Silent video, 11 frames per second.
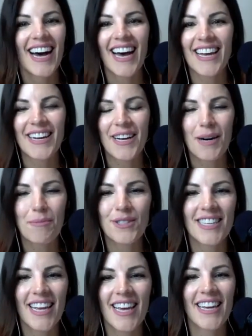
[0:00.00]
I had a couple
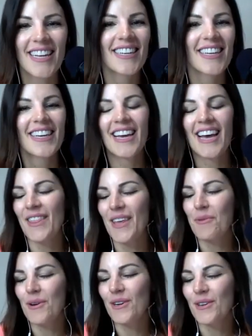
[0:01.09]
today and
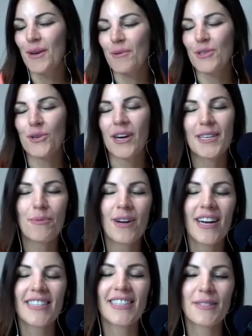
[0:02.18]
they were trying to
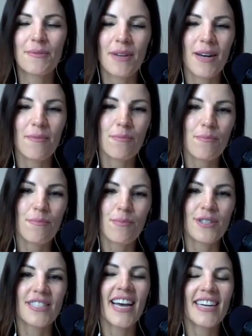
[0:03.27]
practice
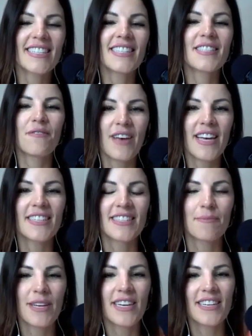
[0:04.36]
protect and
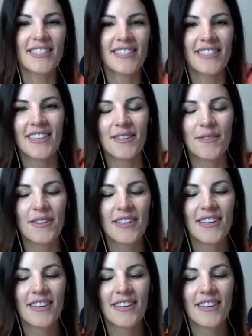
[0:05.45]
defend because the